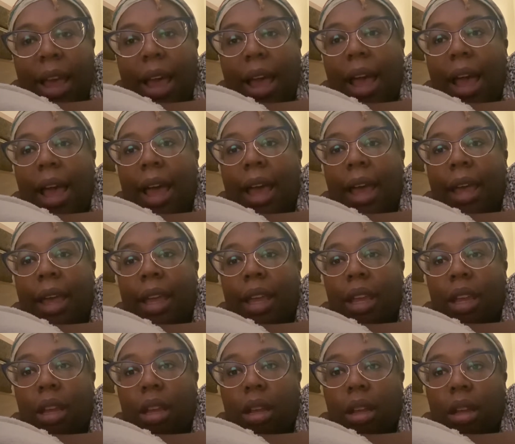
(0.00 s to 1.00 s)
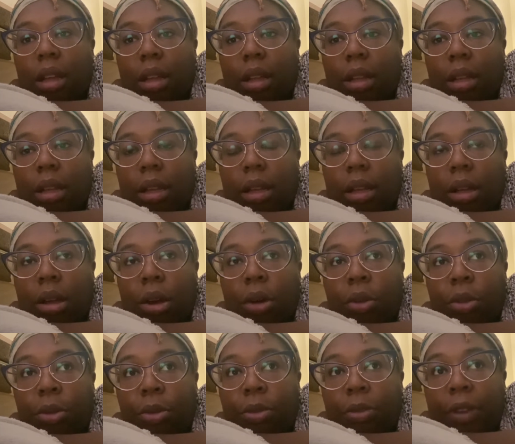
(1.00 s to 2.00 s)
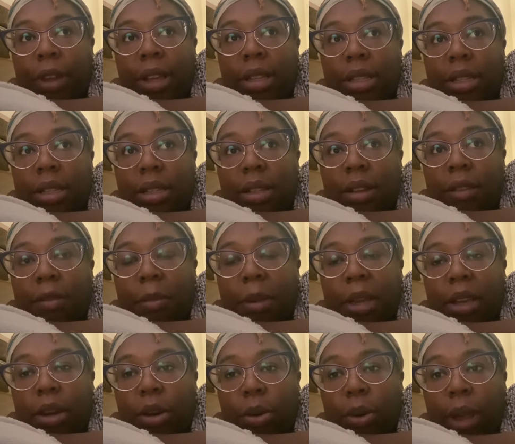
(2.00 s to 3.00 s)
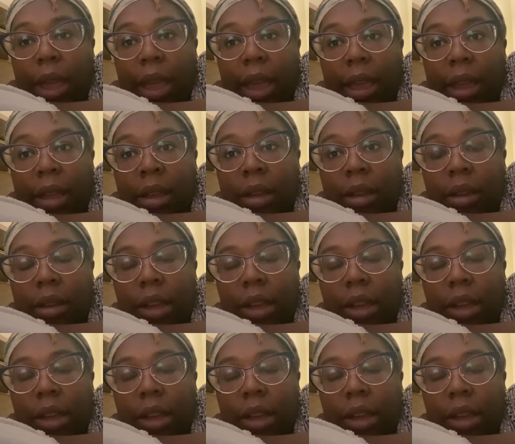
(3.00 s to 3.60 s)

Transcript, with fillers: I go through phases of being okay,